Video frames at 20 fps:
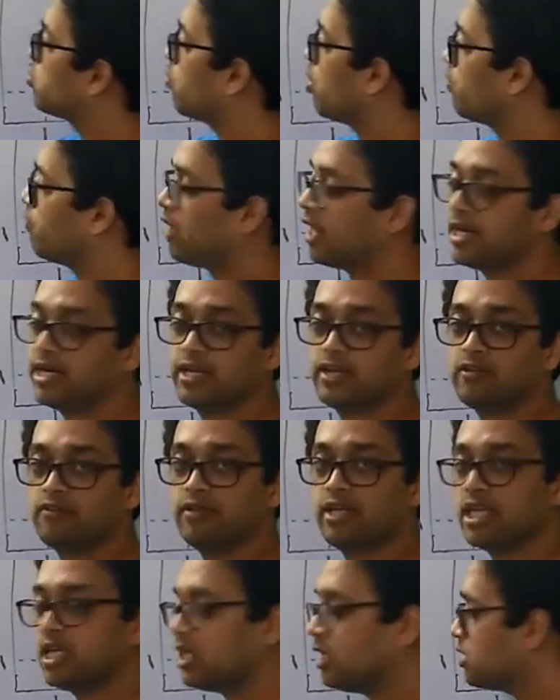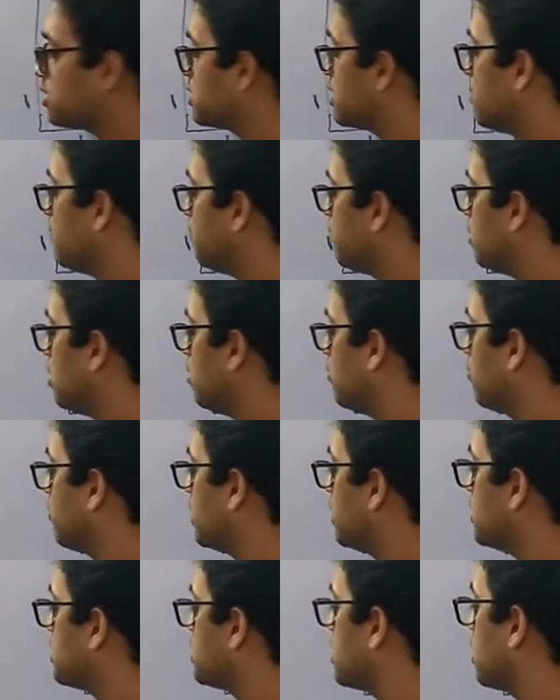use for finding V? Simple.
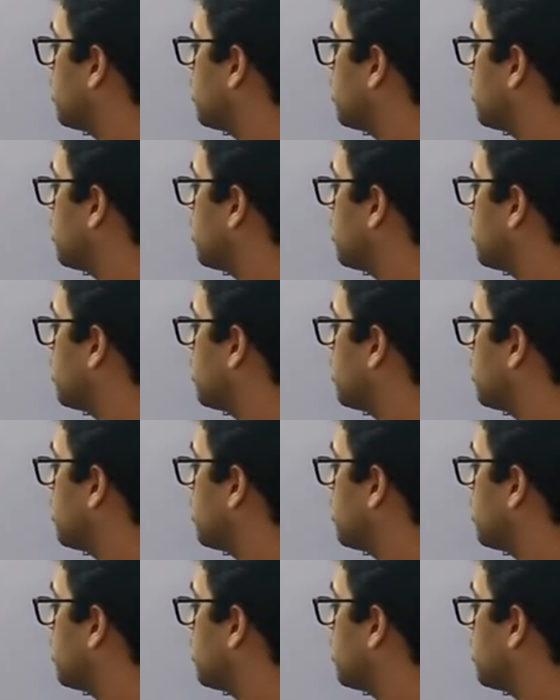V